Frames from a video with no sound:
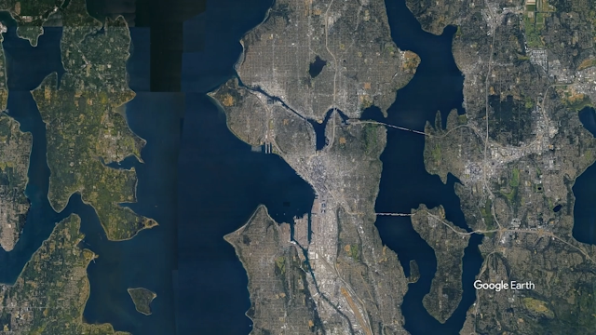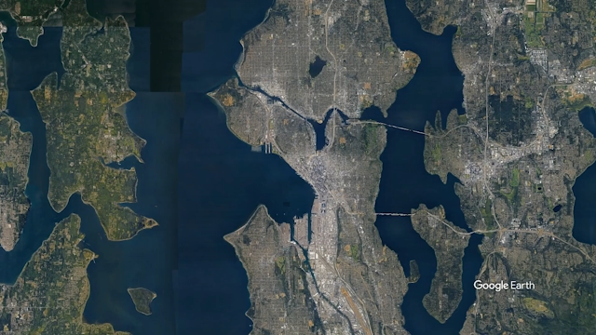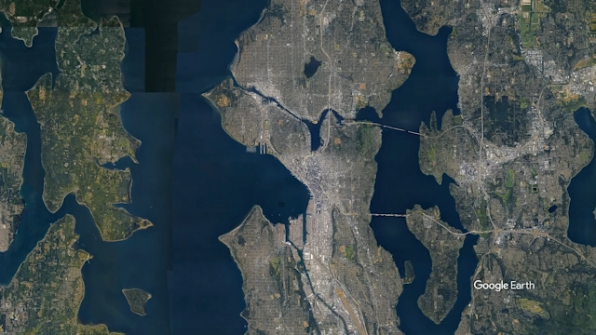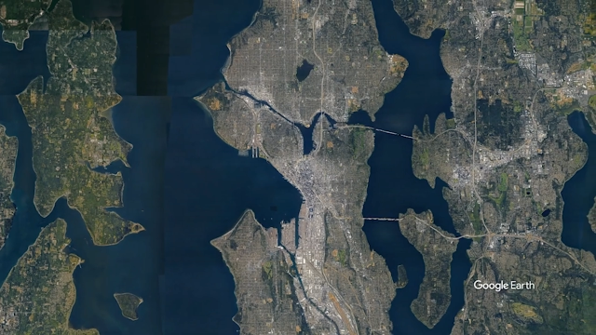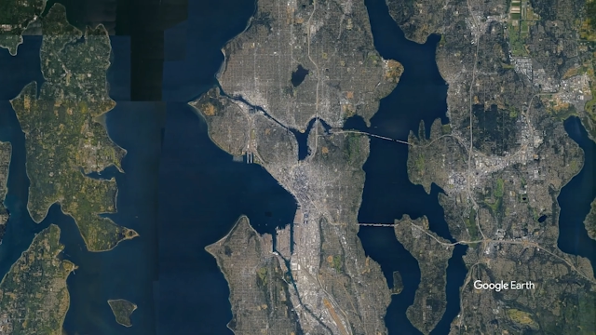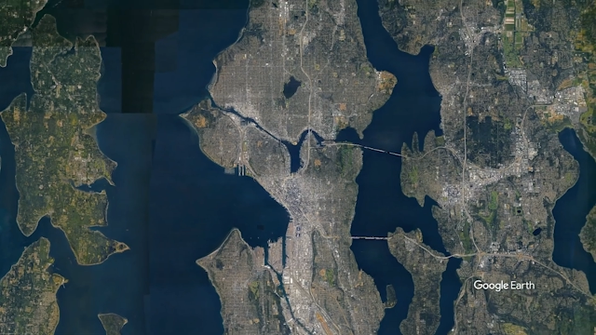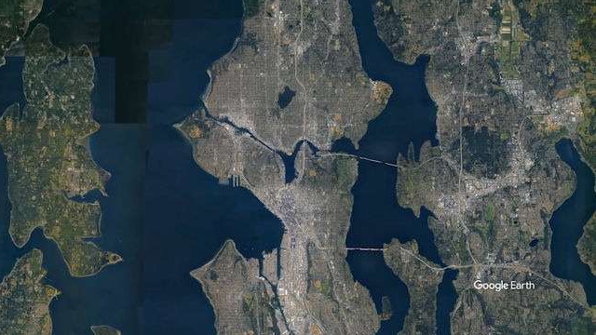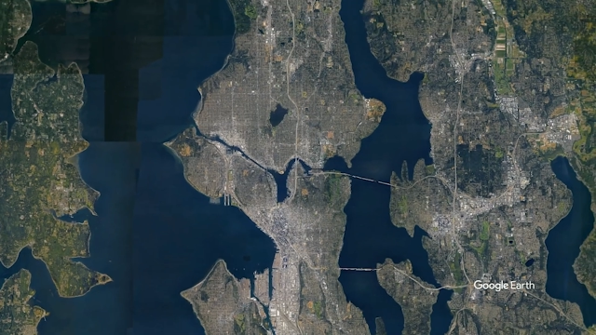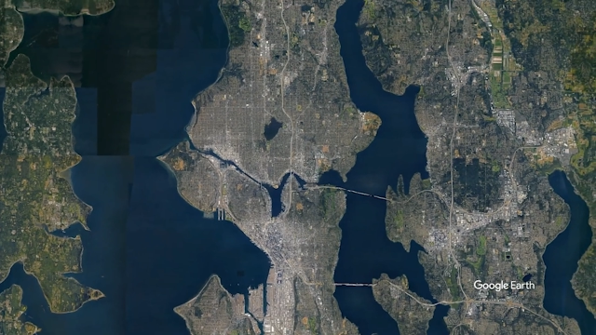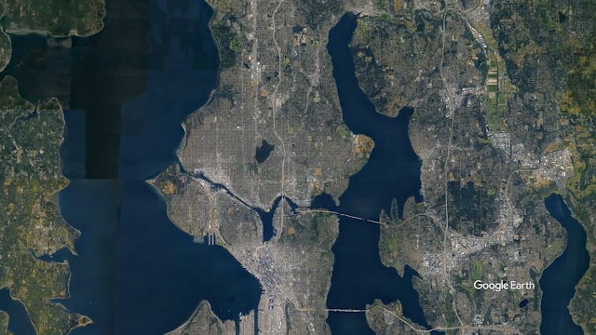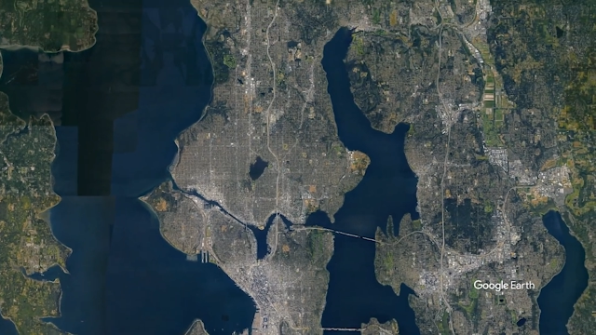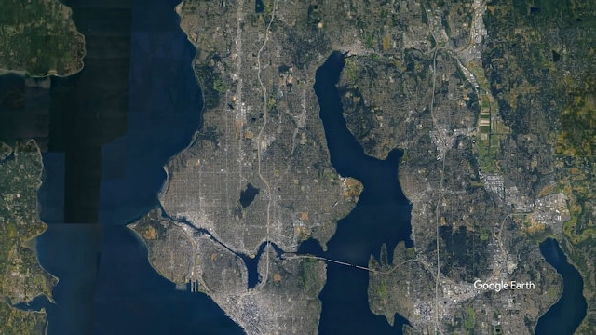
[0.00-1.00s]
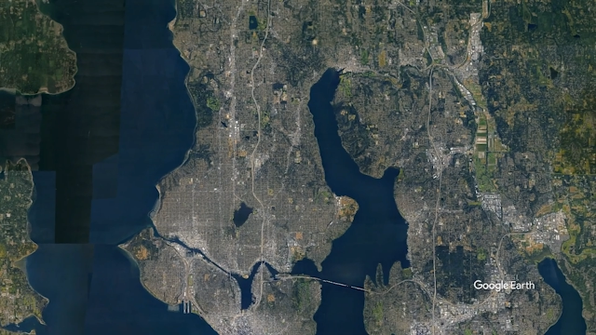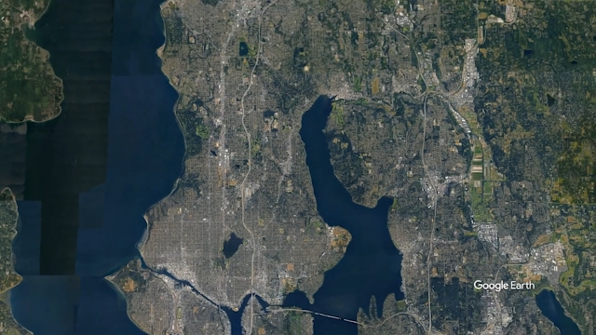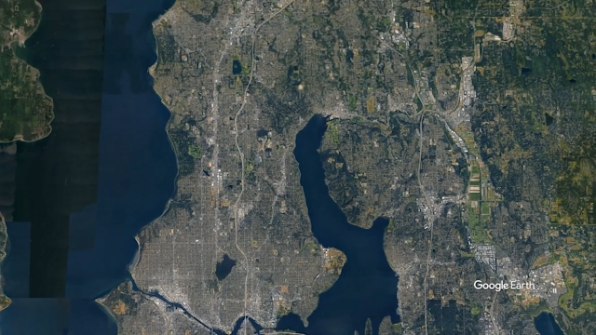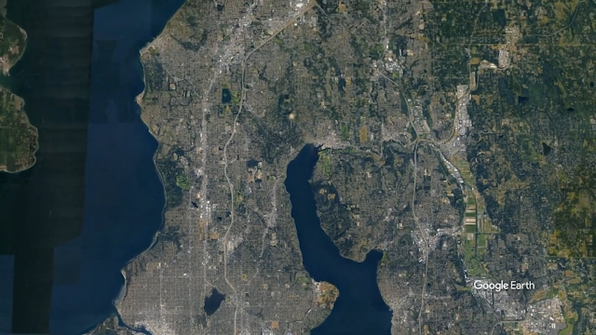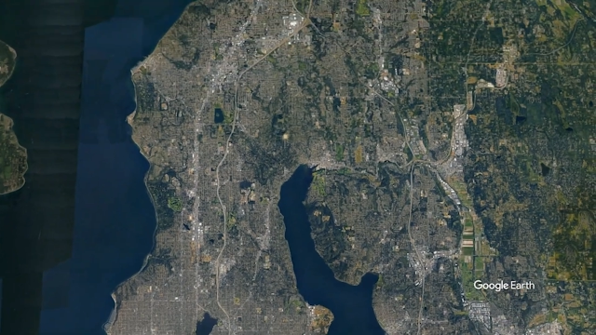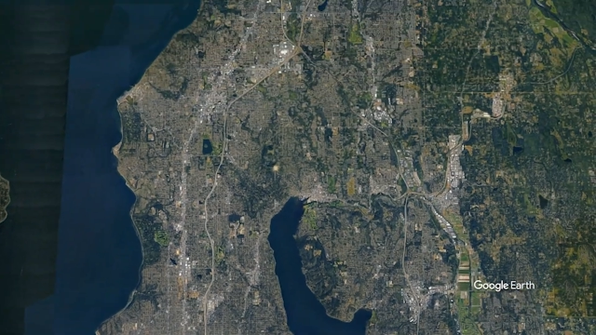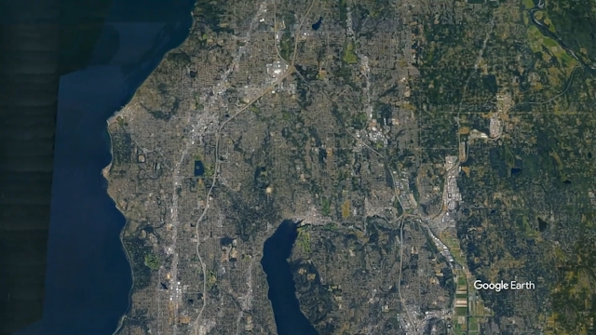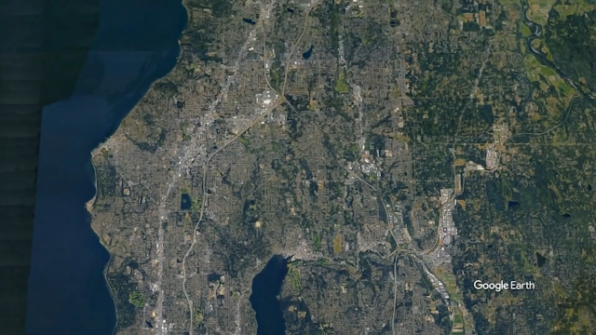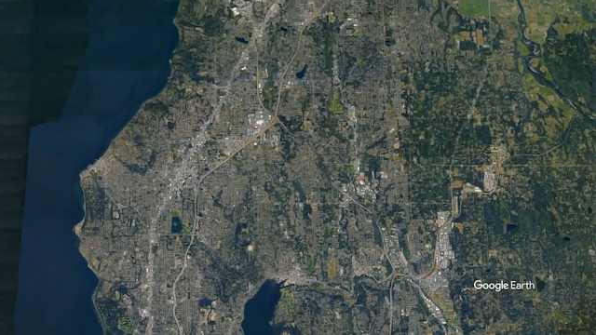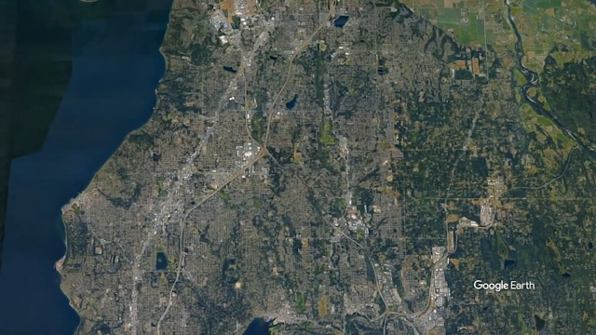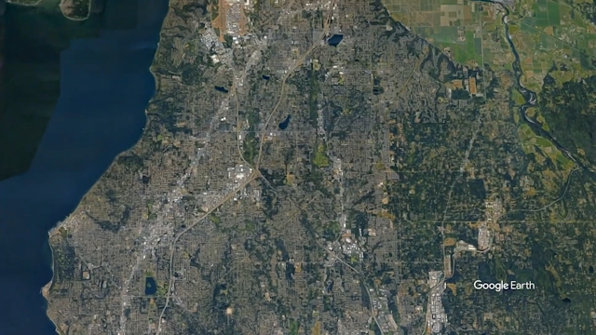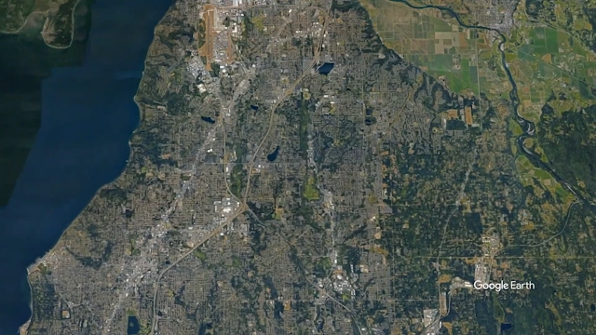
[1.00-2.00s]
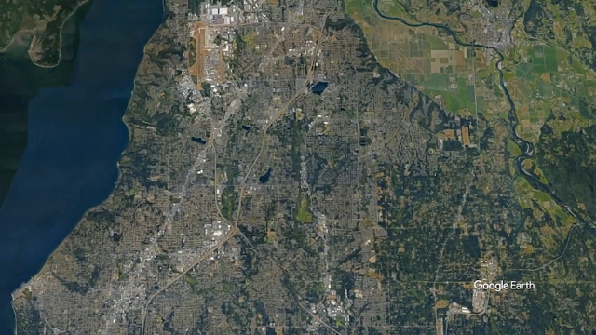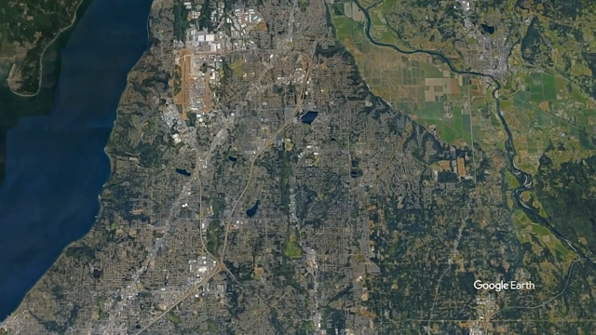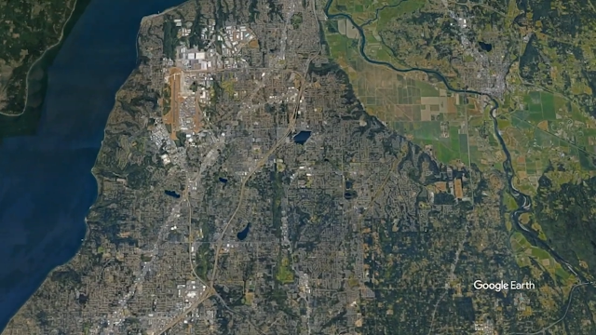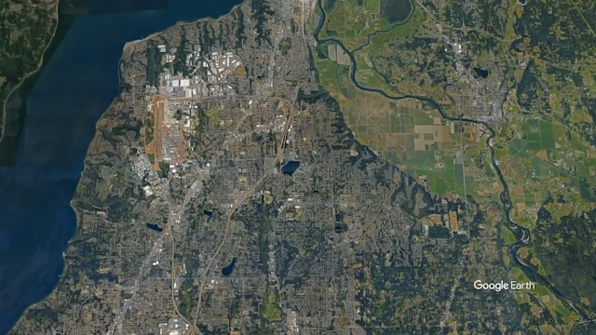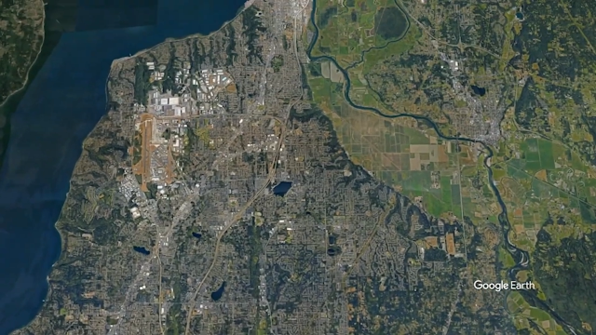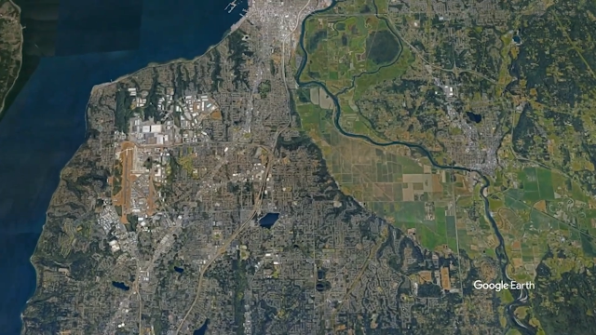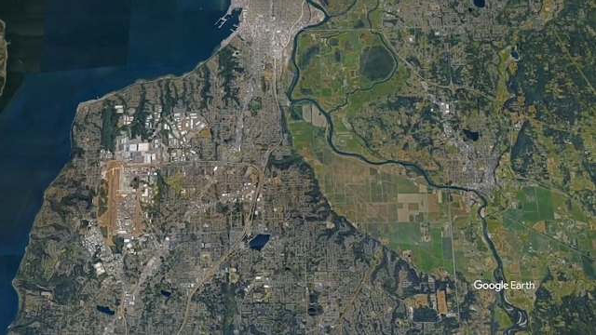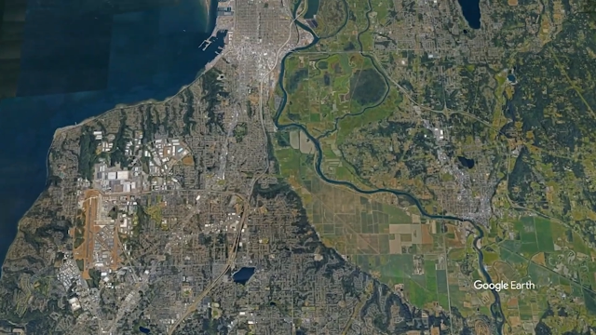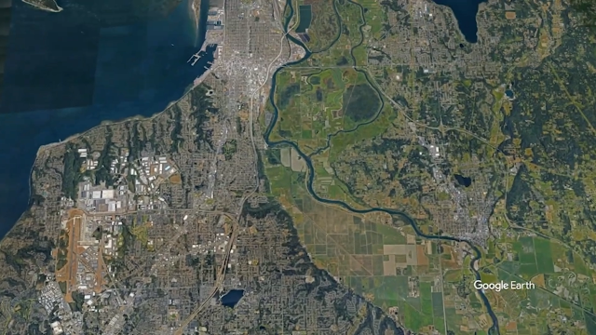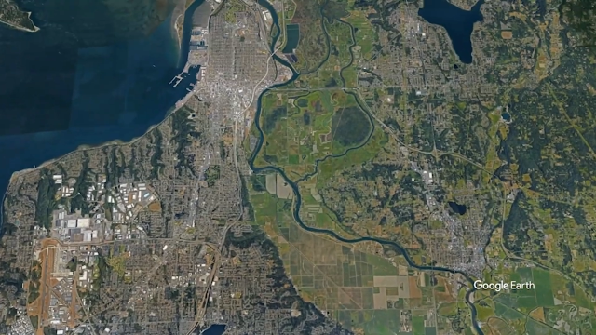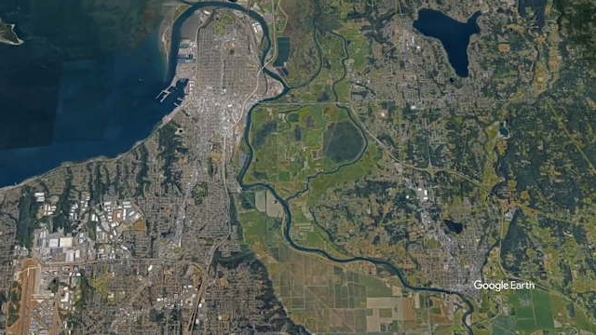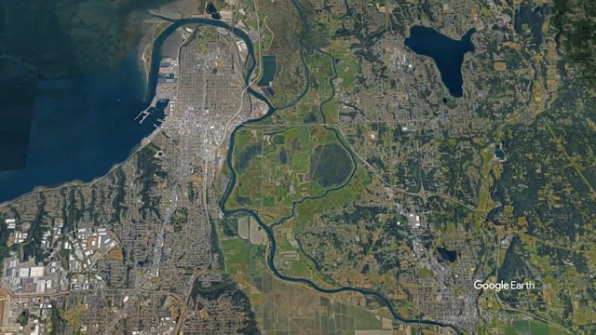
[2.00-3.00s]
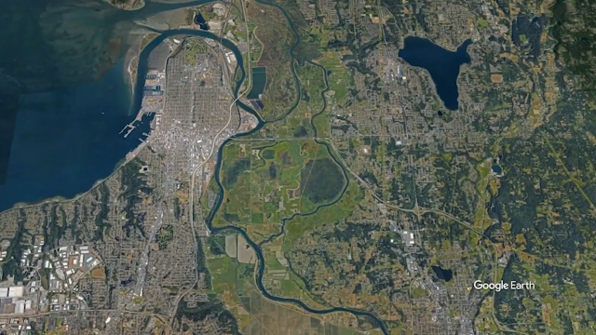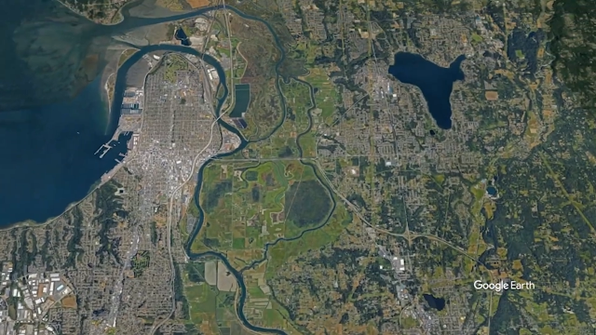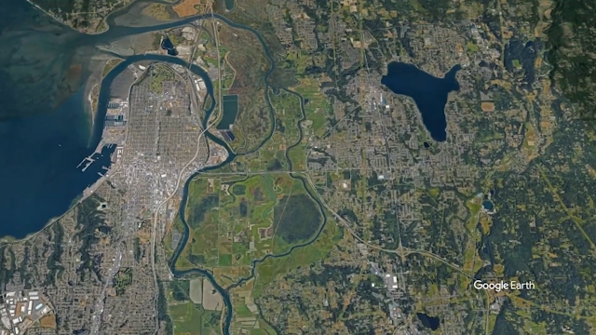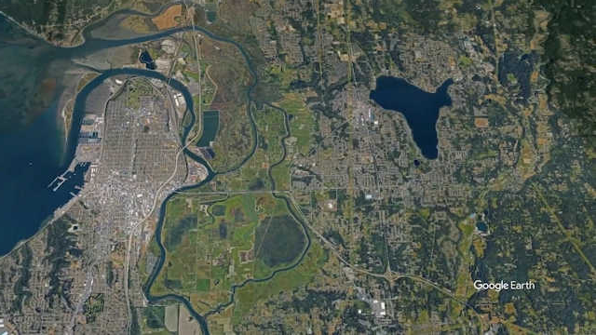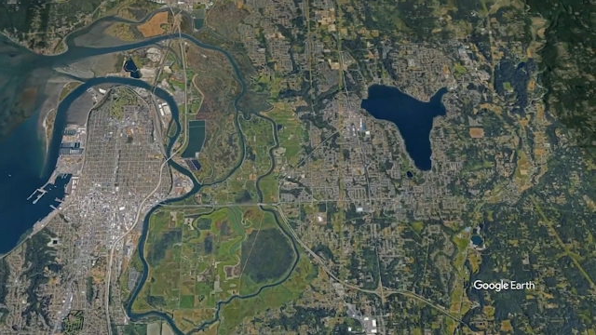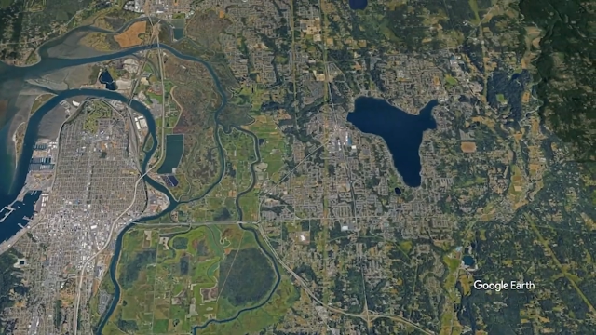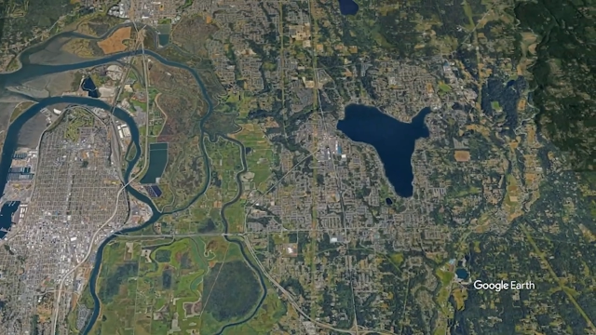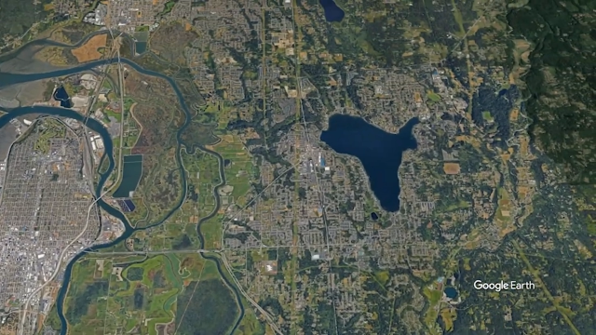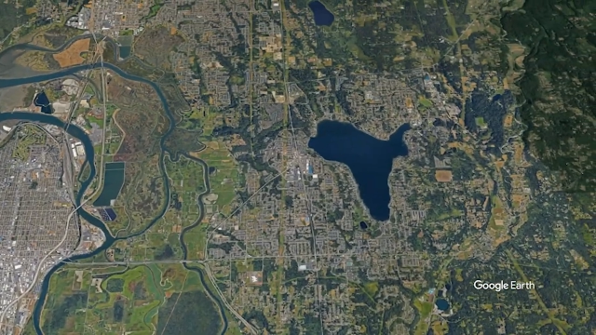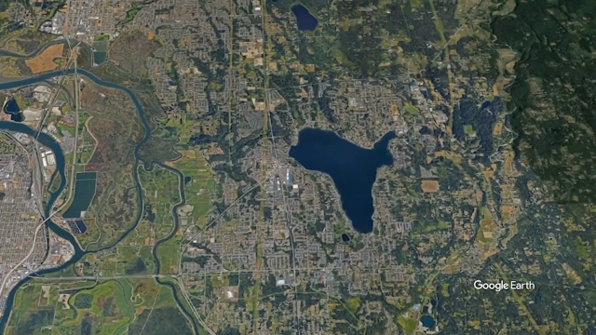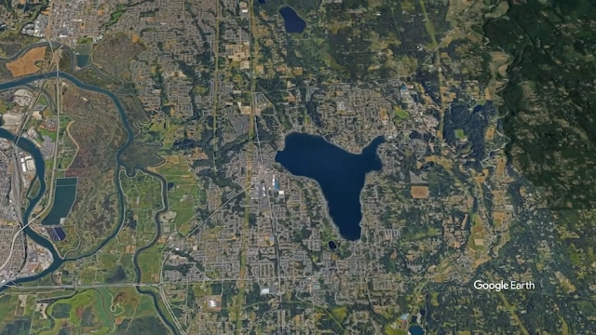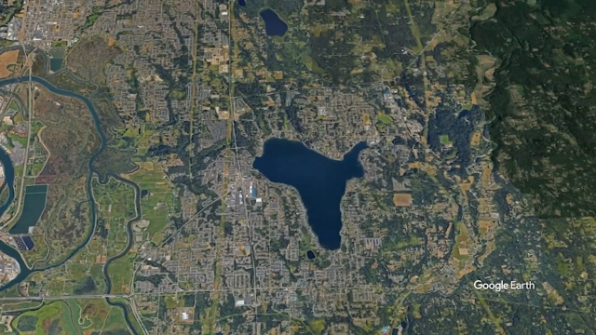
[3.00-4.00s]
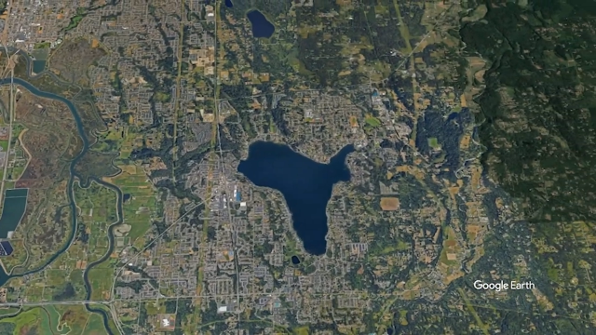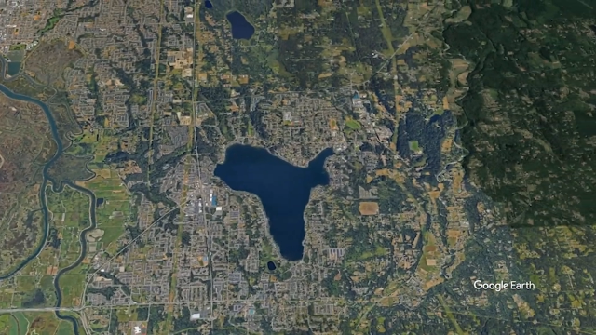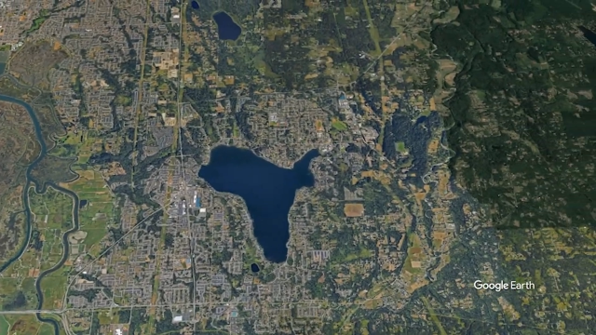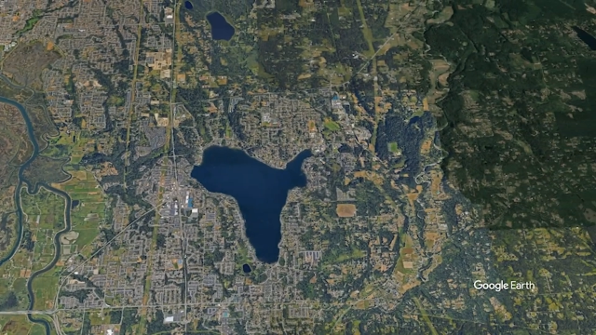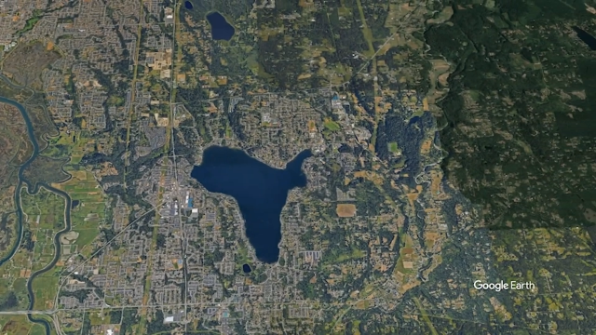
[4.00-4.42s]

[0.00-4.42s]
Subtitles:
(no speaker visible)